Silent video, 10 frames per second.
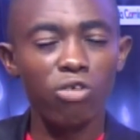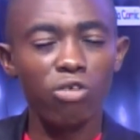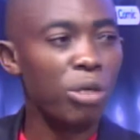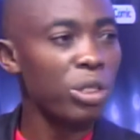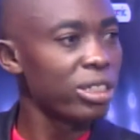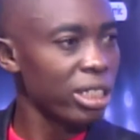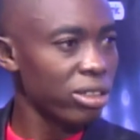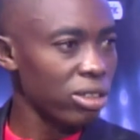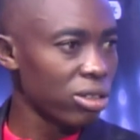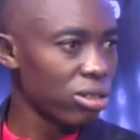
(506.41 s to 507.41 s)
of
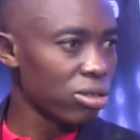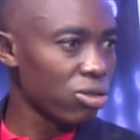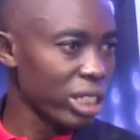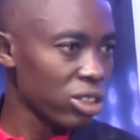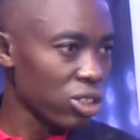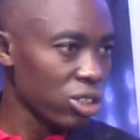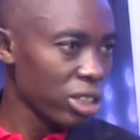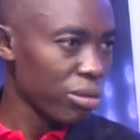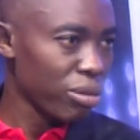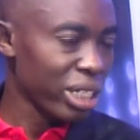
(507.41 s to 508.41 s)
politics in
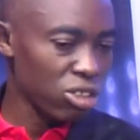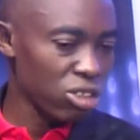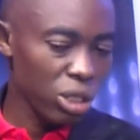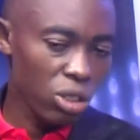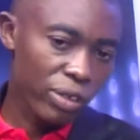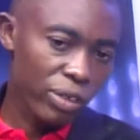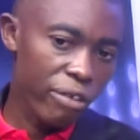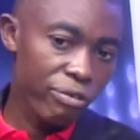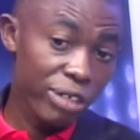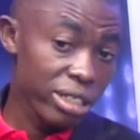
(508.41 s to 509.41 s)
traditional management of our
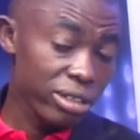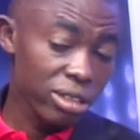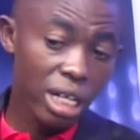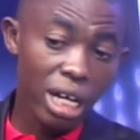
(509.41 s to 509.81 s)
affairs?